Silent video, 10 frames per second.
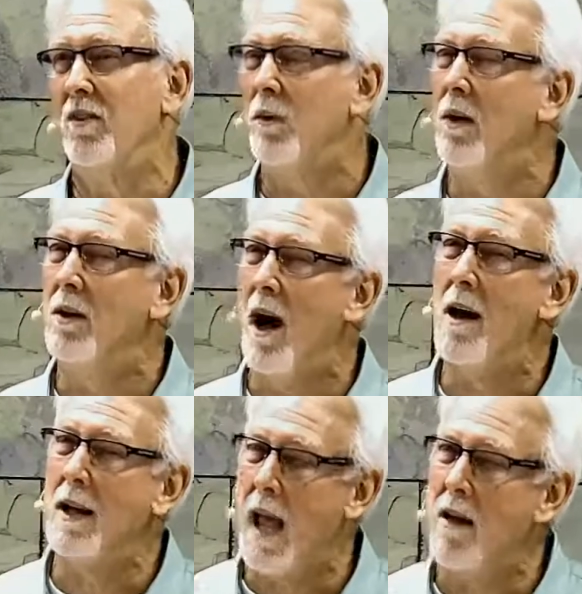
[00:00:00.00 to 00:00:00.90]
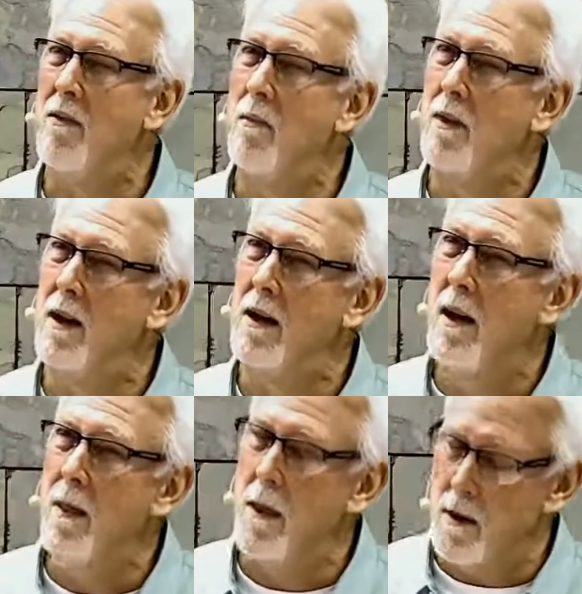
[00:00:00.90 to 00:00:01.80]
Well, God gave them the,
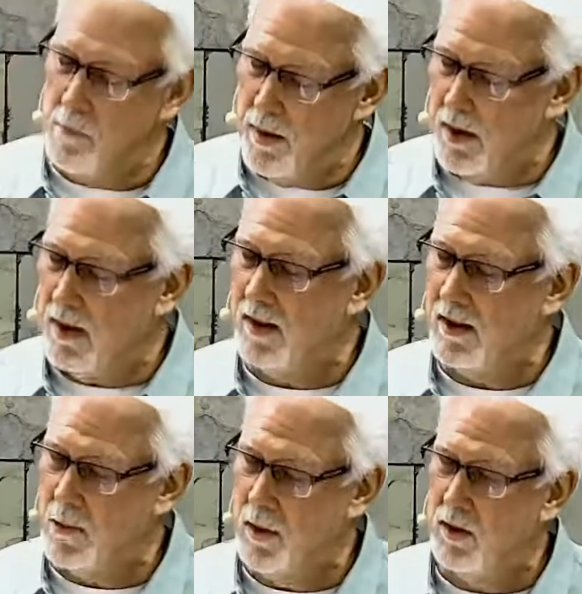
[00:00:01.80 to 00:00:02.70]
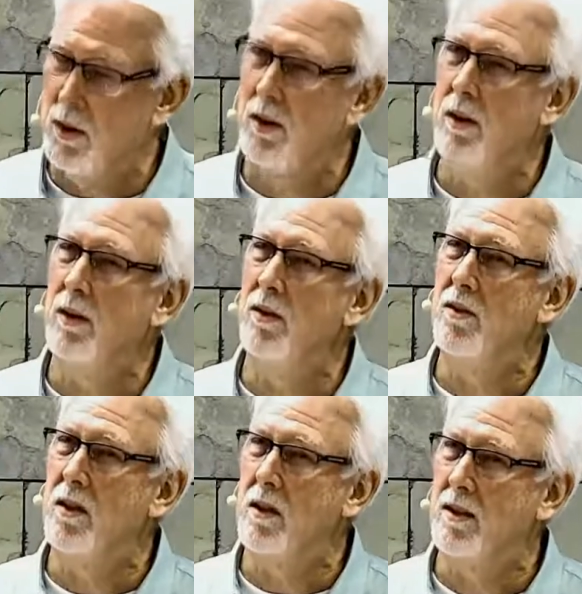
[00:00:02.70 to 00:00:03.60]
the abilities and the materials
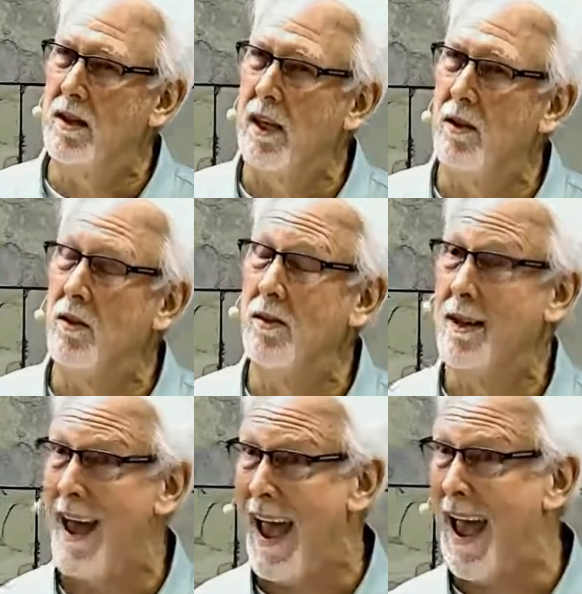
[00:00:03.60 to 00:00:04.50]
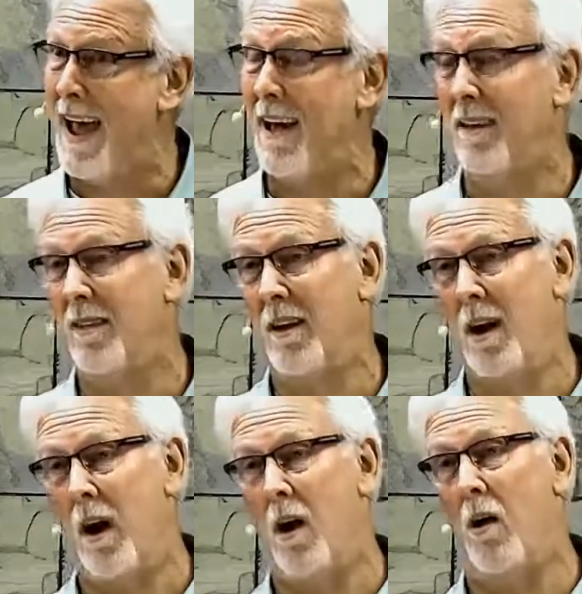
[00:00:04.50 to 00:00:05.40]
and the skills and the hands and the
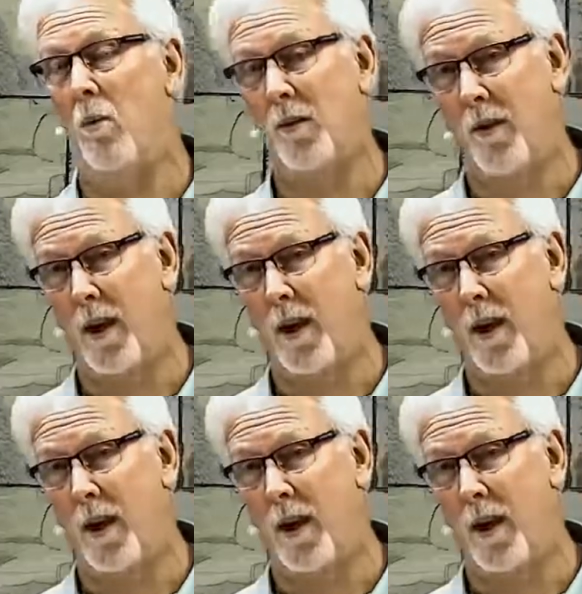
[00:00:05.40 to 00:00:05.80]
arms and the